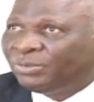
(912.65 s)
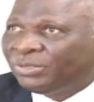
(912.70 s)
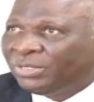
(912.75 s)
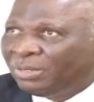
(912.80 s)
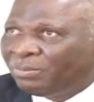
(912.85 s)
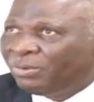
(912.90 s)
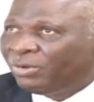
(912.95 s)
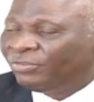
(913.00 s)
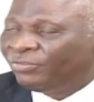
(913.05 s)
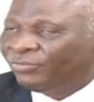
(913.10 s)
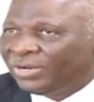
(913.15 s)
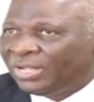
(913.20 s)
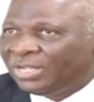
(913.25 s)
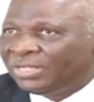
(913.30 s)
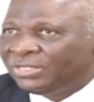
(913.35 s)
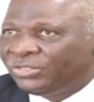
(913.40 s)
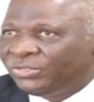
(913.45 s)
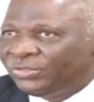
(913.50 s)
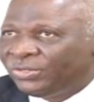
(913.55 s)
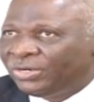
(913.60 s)
number of
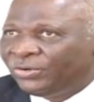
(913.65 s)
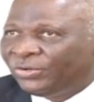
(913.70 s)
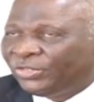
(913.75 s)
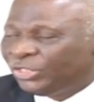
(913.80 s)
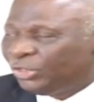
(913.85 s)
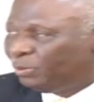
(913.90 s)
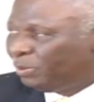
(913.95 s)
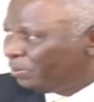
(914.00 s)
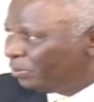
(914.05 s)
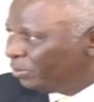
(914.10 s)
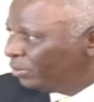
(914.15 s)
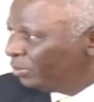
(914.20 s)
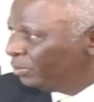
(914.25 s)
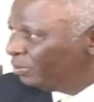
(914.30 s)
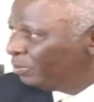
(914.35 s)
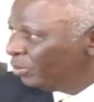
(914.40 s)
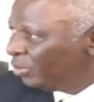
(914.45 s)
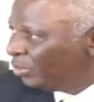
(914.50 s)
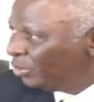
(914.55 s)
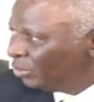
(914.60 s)
Nigerian rich people
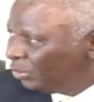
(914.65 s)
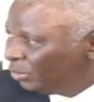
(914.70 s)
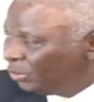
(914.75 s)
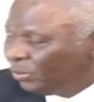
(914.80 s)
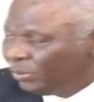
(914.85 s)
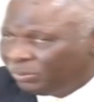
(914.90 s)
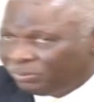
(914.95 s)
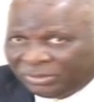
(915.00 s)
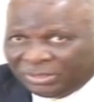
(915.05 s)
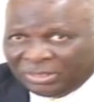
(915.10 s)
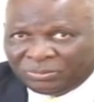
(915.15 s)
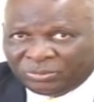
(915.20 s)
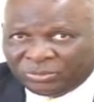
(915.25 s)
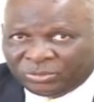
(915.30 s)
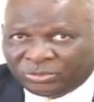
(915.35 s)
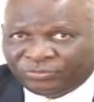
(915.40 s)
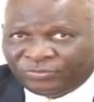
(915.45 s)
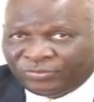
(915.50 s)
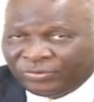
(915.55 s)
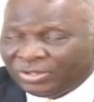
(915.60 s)
who will be able to